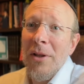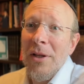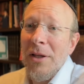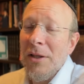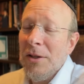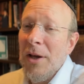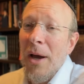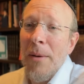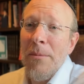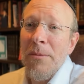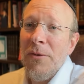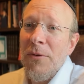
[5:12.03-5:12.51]
It
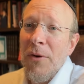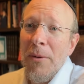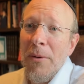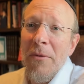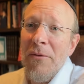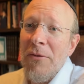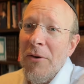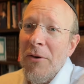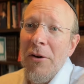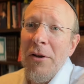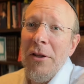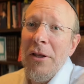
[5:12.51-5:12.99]
comes from a
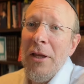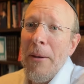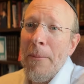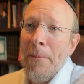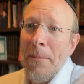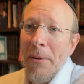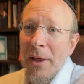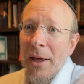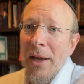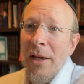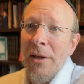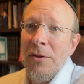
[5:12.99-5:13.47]
very deep
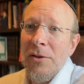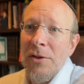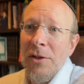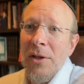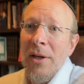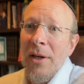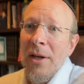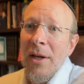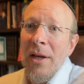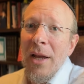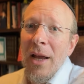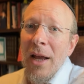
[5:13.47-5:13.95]
place.
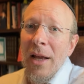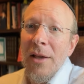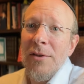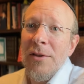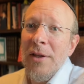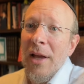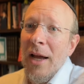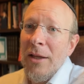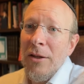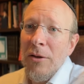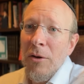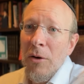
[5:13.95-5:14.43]
It's
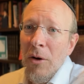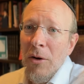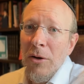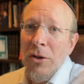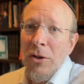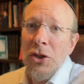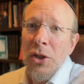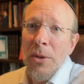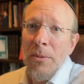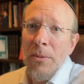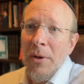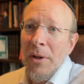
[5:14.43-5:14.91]
not
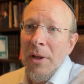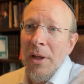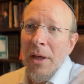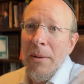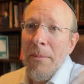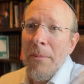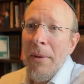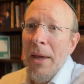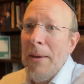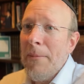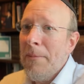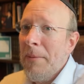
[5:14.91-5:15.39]
negotiable. It
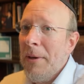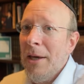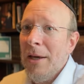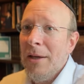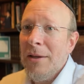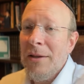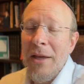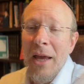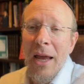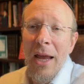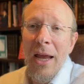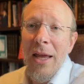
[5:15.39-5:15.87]
may be a
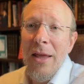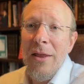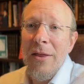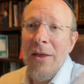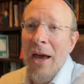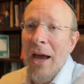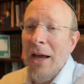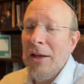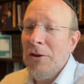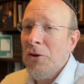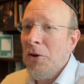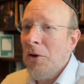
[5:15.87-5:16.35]
day
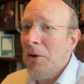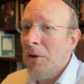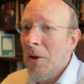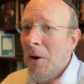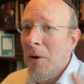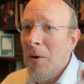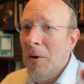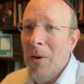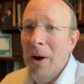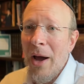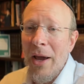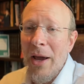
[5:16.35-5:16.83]
that, you
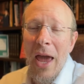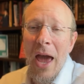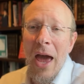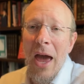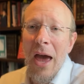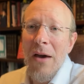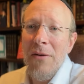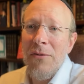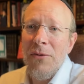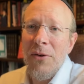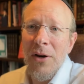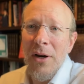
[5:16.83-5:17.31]
know, I
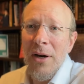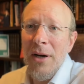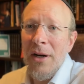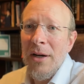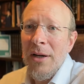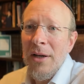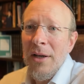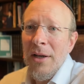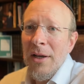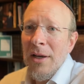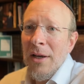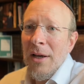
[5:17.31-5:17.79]
have, i
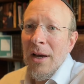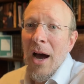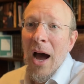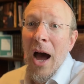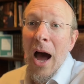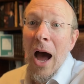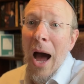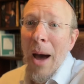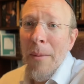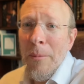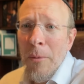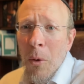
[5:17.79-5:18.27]

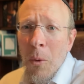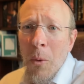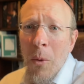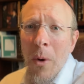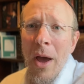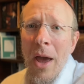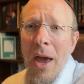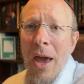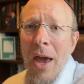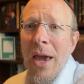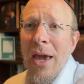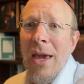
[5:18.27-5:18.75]
I'm
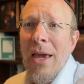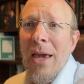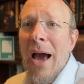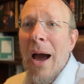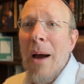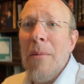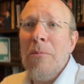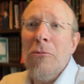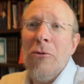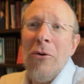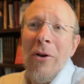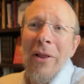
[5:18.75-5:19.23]
away,
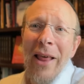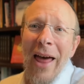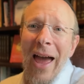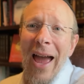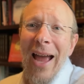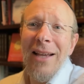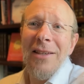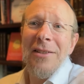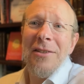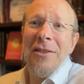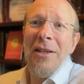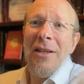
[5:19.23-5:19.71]
I'm
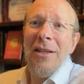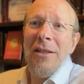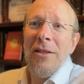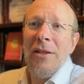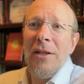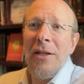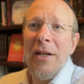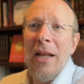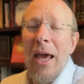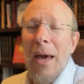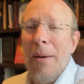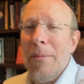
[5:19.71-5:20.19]
relaxing
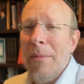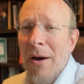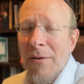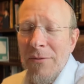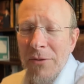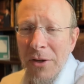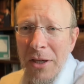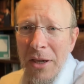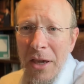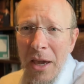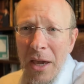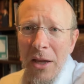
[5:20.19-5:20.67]
today, I'm on
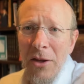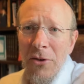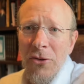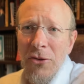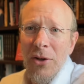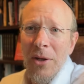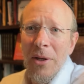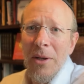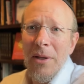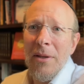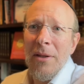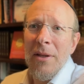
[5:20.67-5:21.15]

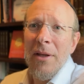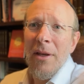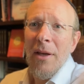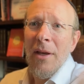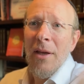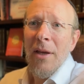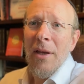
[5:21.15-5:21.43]
vacation.